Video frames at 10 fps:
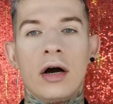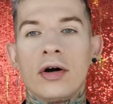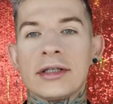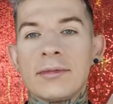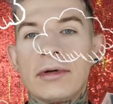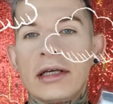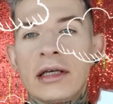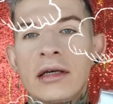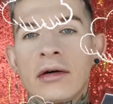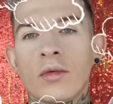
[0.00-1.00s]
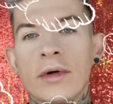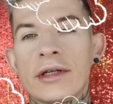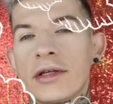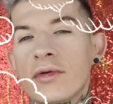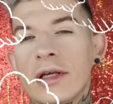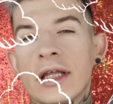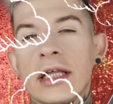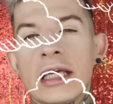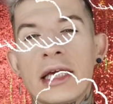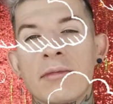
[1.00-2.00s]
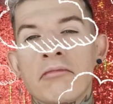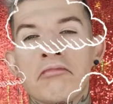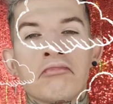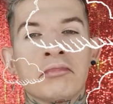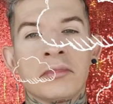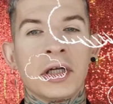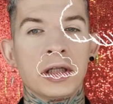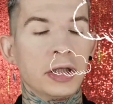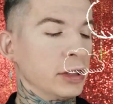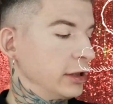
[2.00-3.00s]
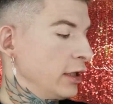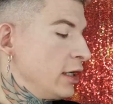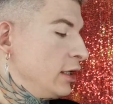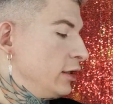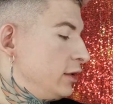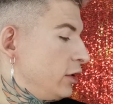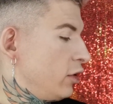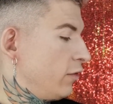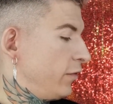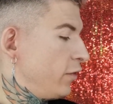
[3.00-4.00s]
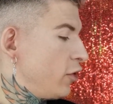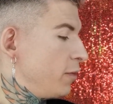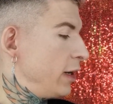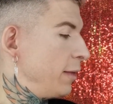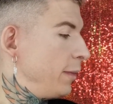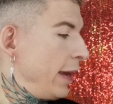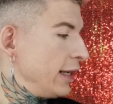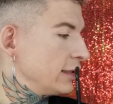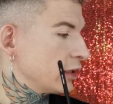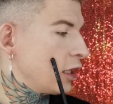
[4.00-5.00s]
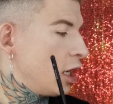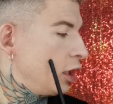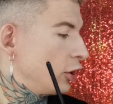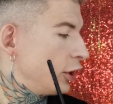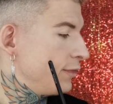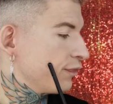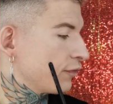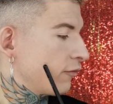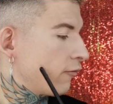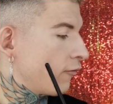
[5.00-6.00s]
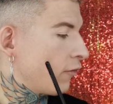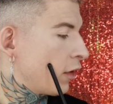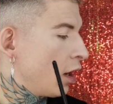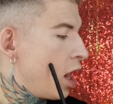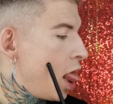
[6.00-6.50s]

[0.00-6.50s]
autumny wintry theme look. So for my base color, I'm